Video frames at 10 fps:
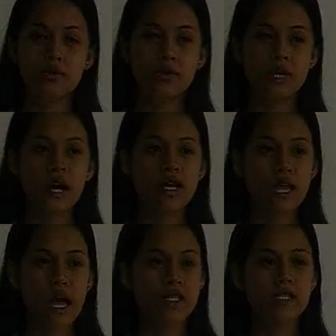We're not
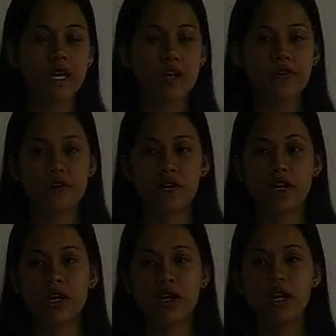asking
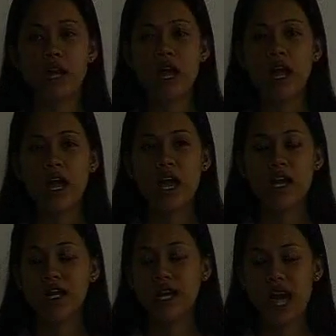for
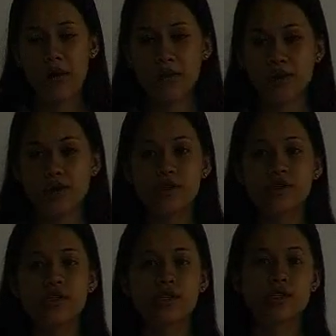any
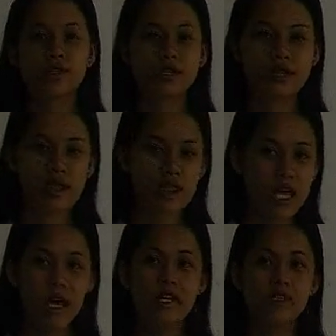glamorous
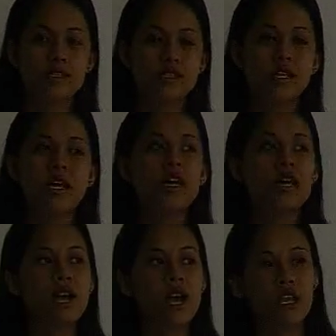things,
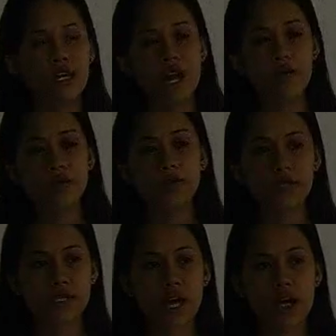any
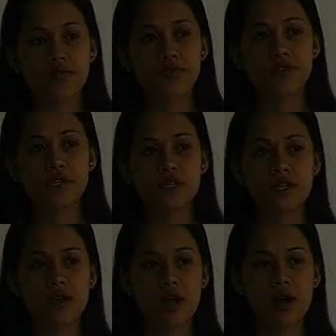glamorous stuffs.
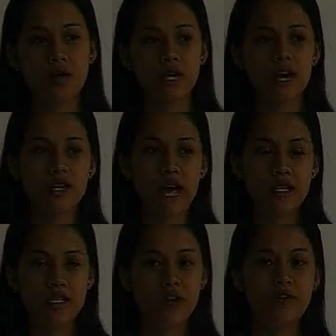We're not
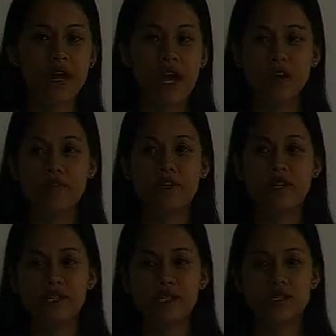asking for
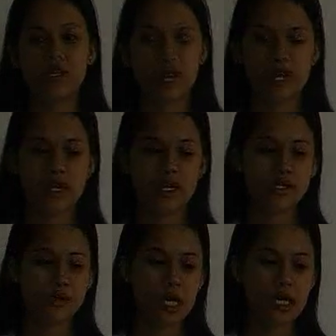heavens. And
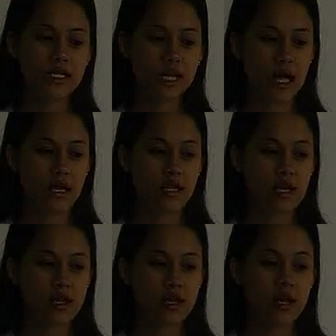it's really sad
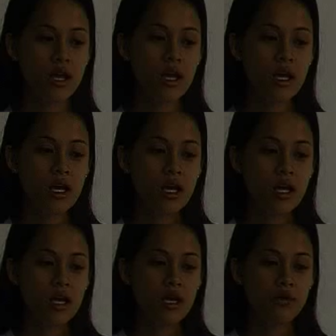that
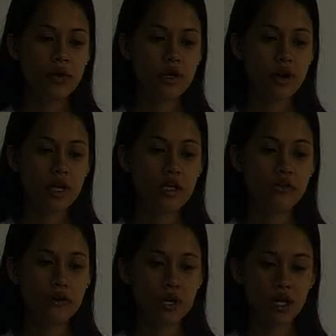if we're calling
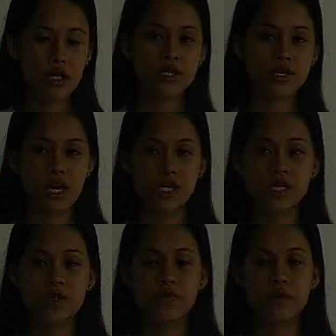for an
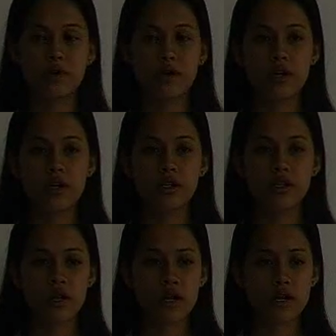education for all
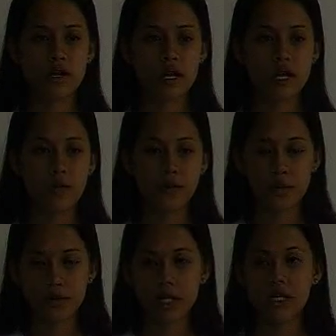in a
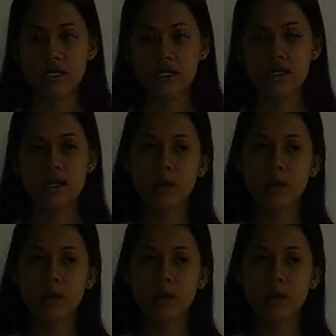protest,